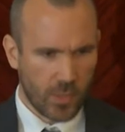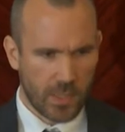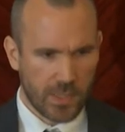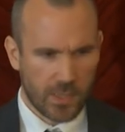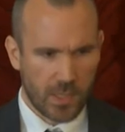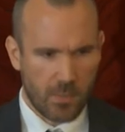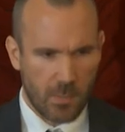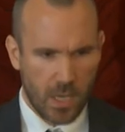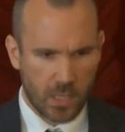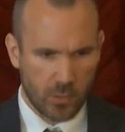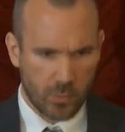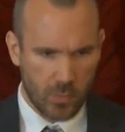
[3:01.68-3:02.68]
his
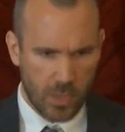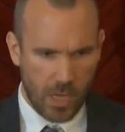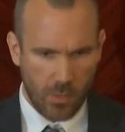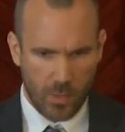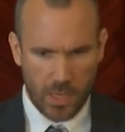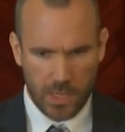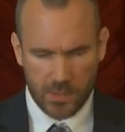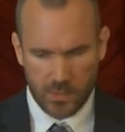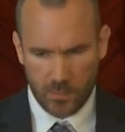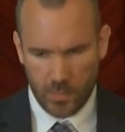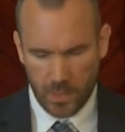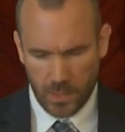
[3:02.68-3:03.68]
martial prowess
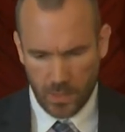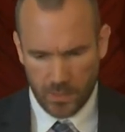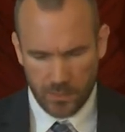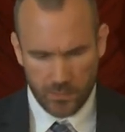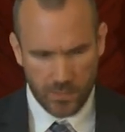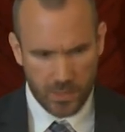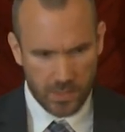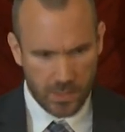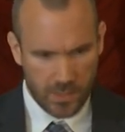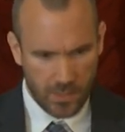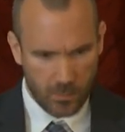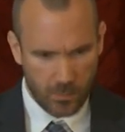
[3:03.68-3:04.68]
and being
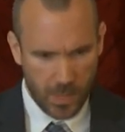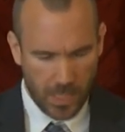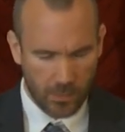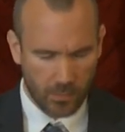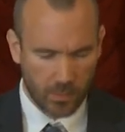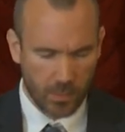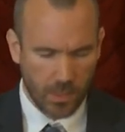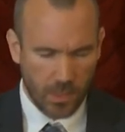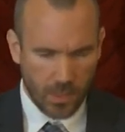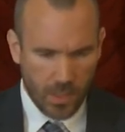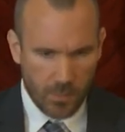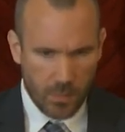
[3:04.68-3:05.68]
undefeated in battle.
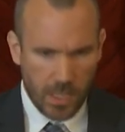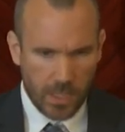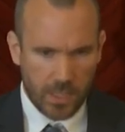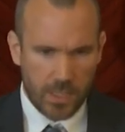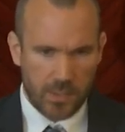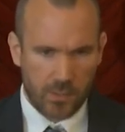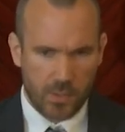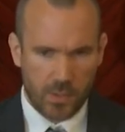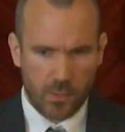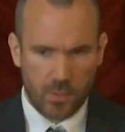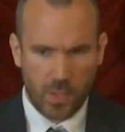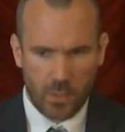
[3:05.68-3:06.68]
But he's
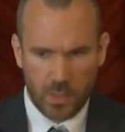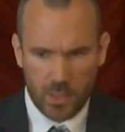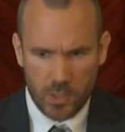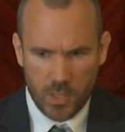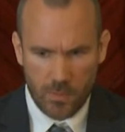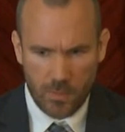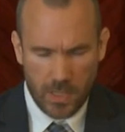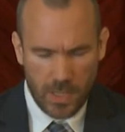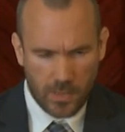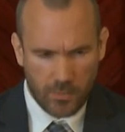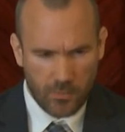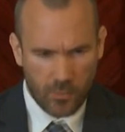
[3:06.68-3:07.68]
also known in
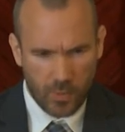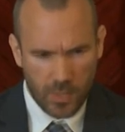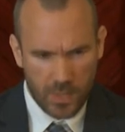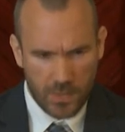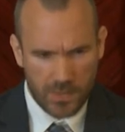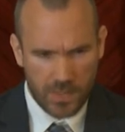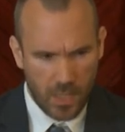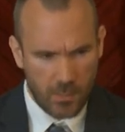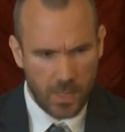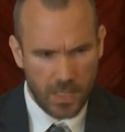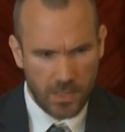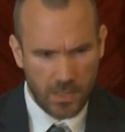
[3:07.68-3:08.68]
Japan for his
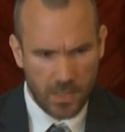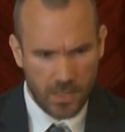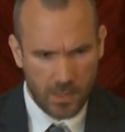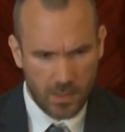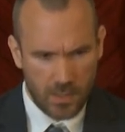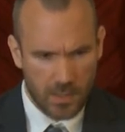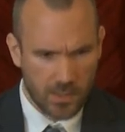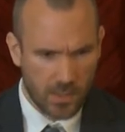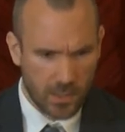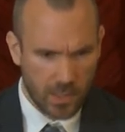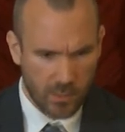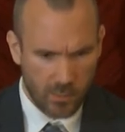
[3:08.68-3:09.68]
painting and his
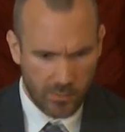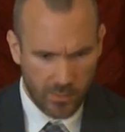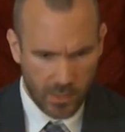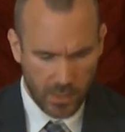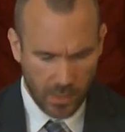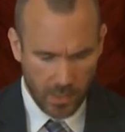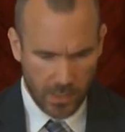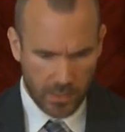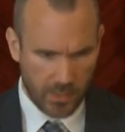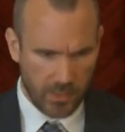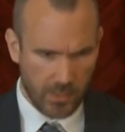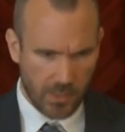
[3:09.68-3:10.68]
calligraphy. And
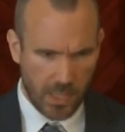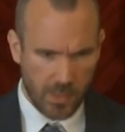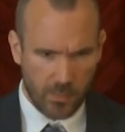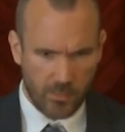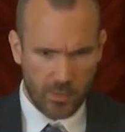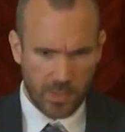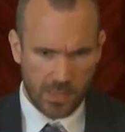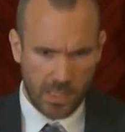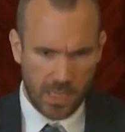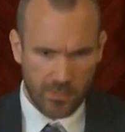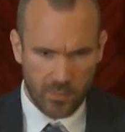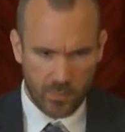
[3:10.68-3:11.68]
at the time of his
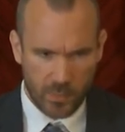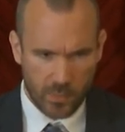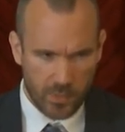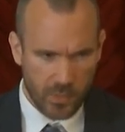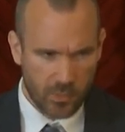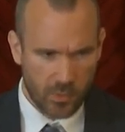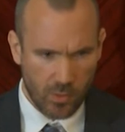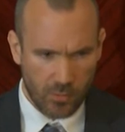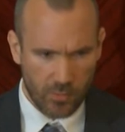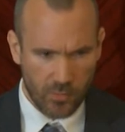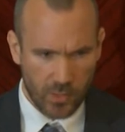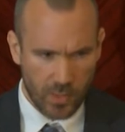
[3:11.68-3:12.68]
life, he was also known
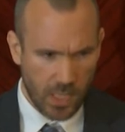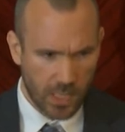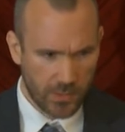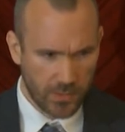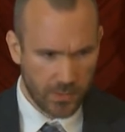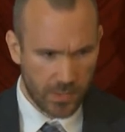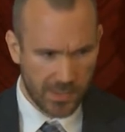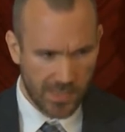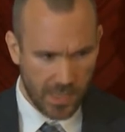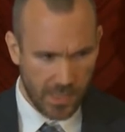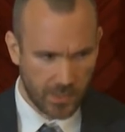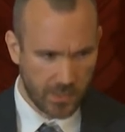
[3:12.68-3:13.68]
for garden
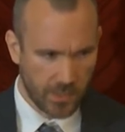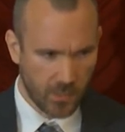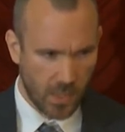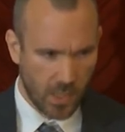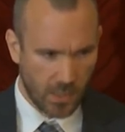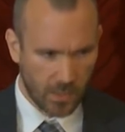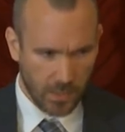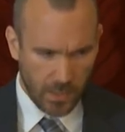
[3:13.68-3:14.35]
design as well,